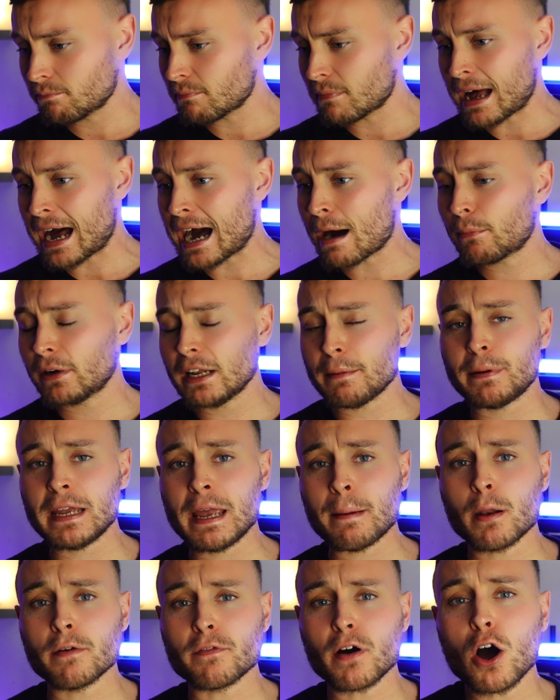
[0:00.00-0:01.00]
How many
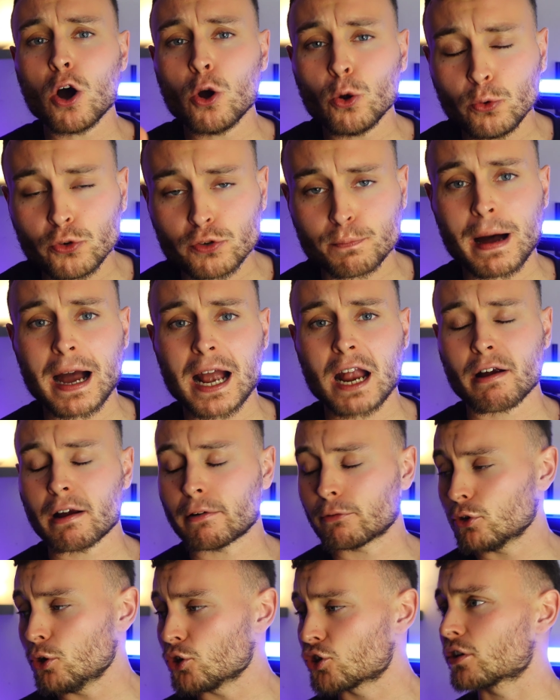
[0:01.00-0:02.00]
people have owned Baccarat
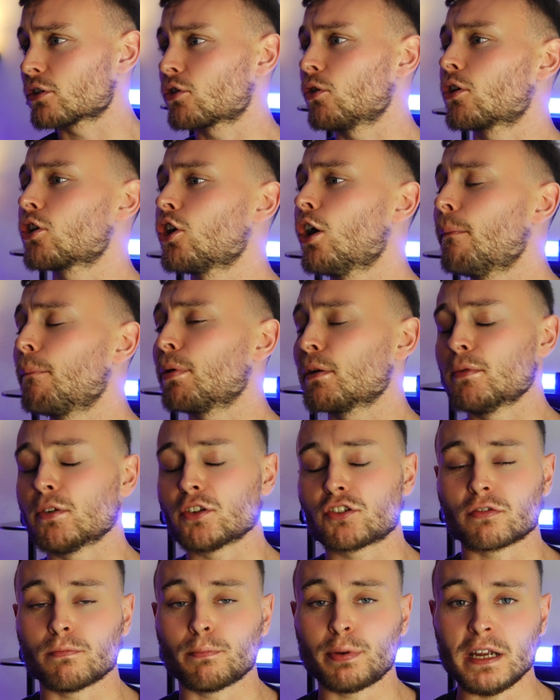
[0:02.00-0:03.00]
Rouge and have got
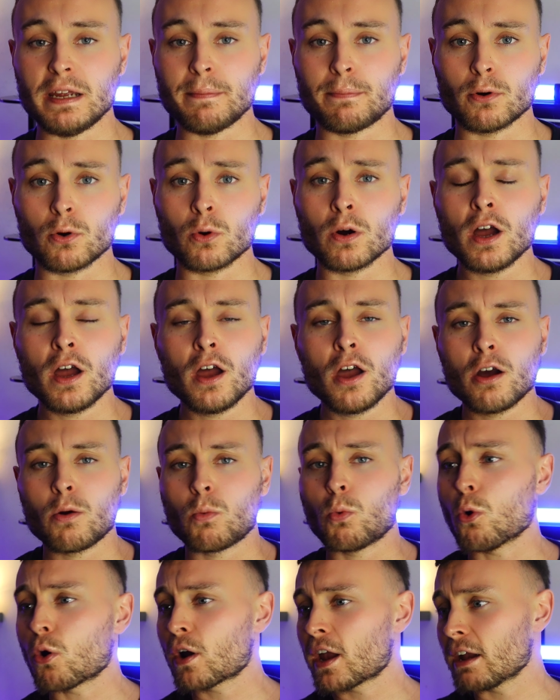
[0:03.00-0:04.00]
compliments from people
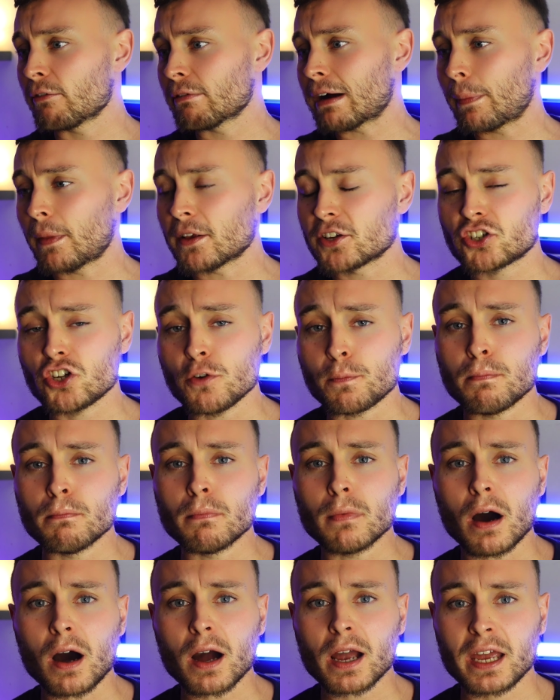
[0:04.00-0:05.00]
walking around the
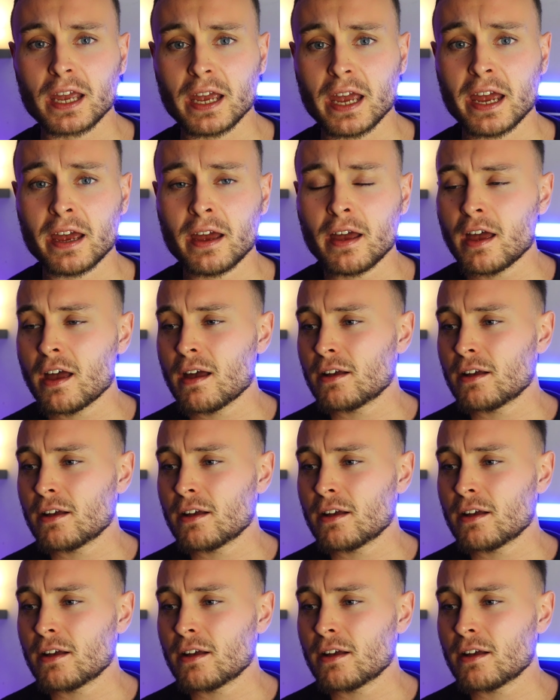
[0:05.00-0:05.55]
supermarket,